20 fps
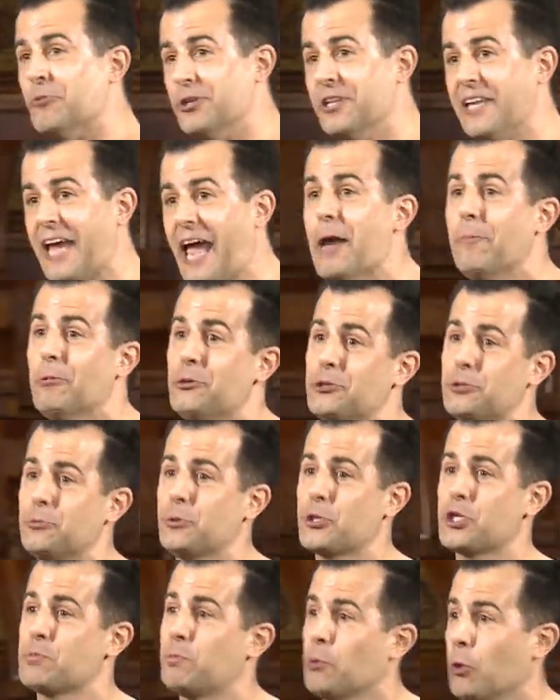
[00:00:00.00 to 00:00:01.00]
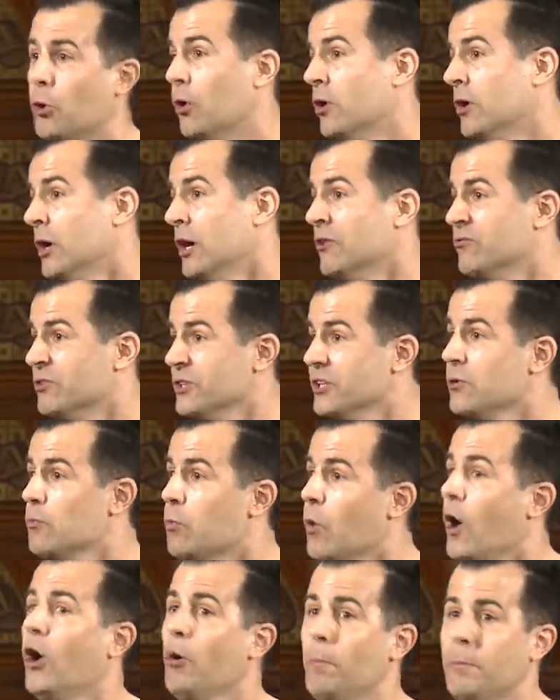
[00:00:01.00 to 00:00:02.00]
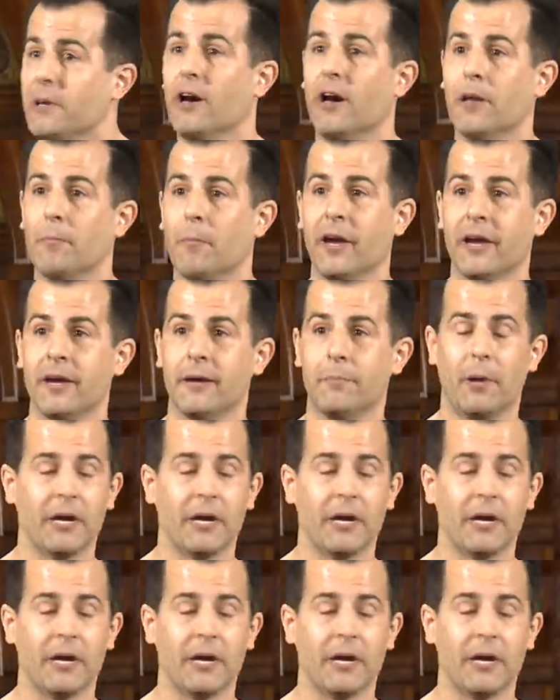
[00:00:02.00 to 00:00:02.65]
really able to explore really well beyond my,